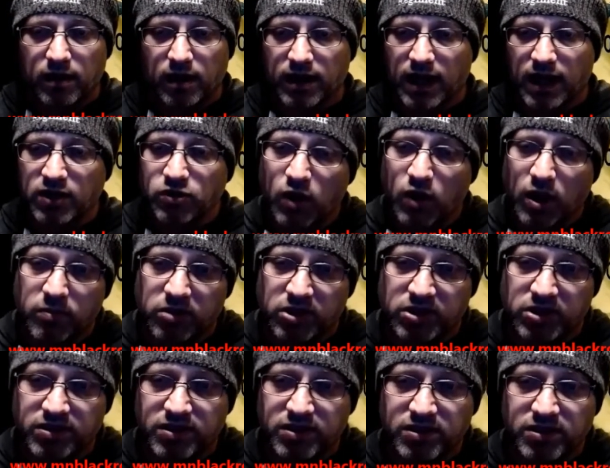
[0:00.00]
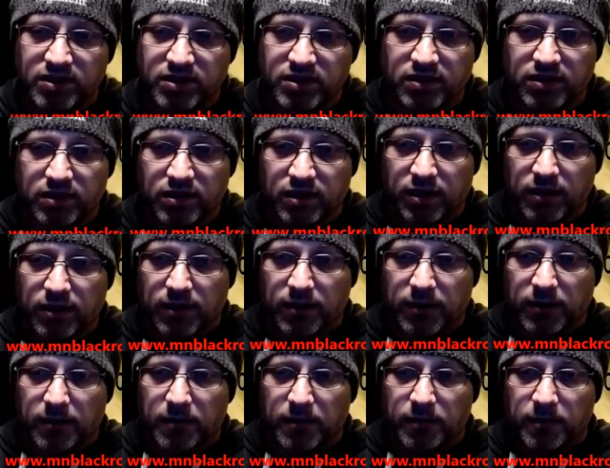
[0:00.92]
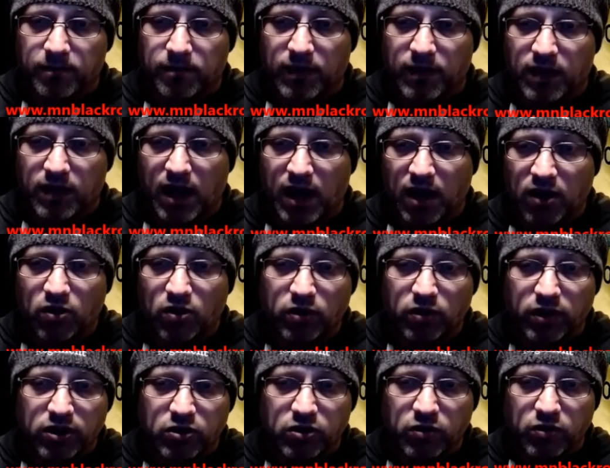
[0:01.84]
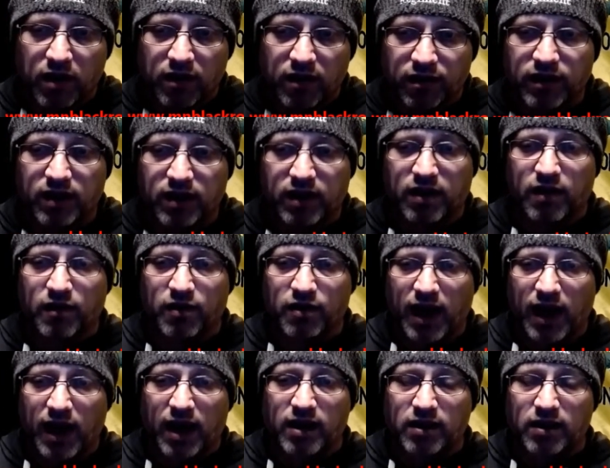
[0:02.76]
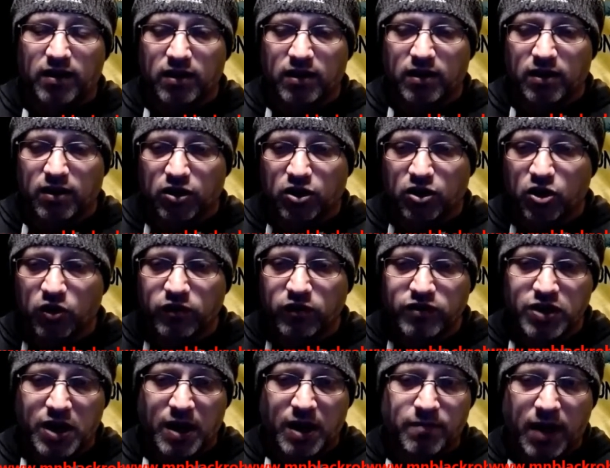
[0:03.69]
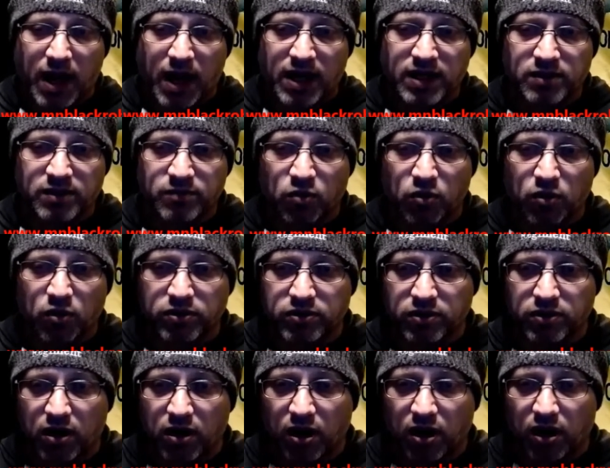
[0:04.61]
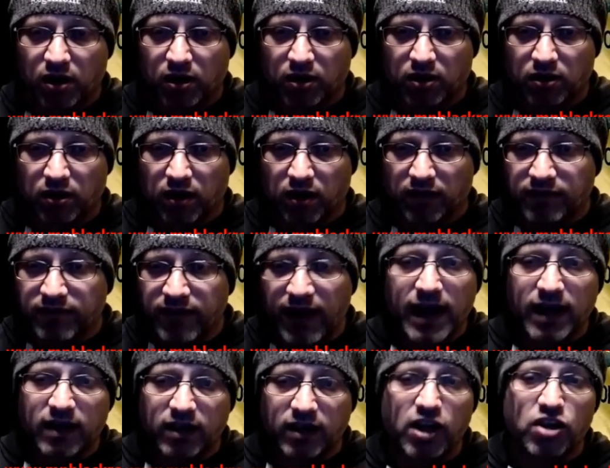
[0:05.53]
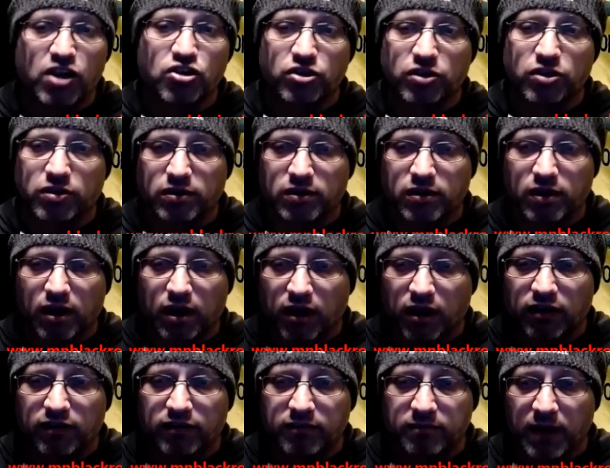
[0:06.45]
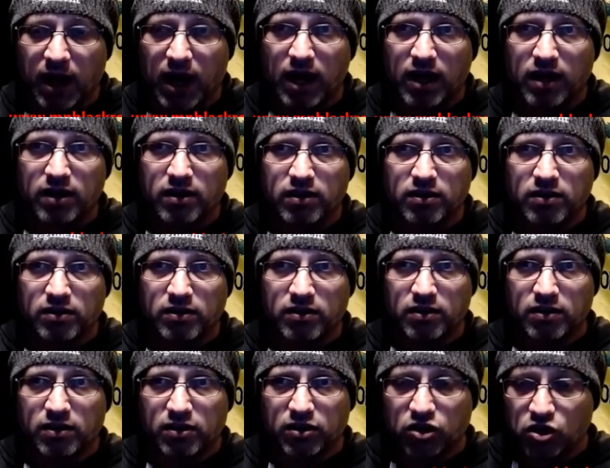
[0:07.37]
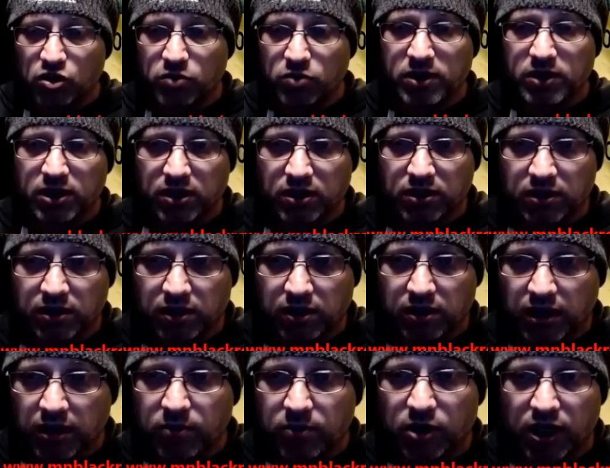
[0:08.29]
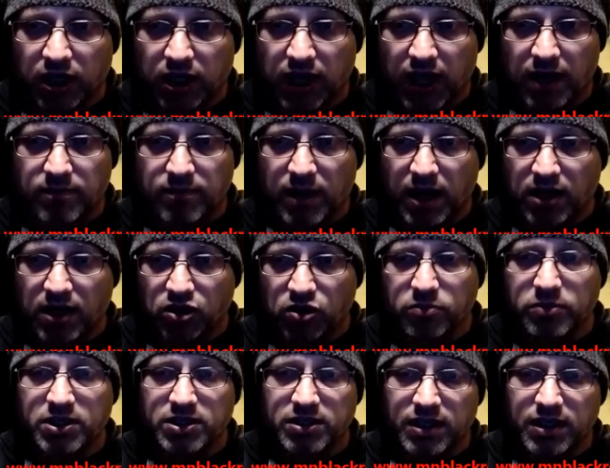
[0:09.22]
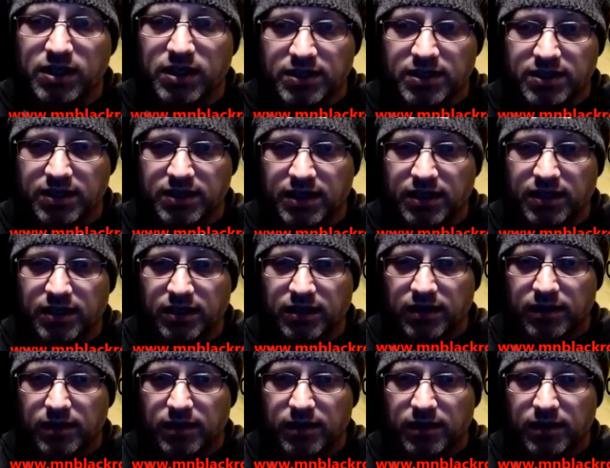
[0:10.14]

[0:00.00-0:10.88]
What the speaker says: And that's why I'm consistent. Not only do I think that Coof jab passports are a violation of my human liberty and my human dignity,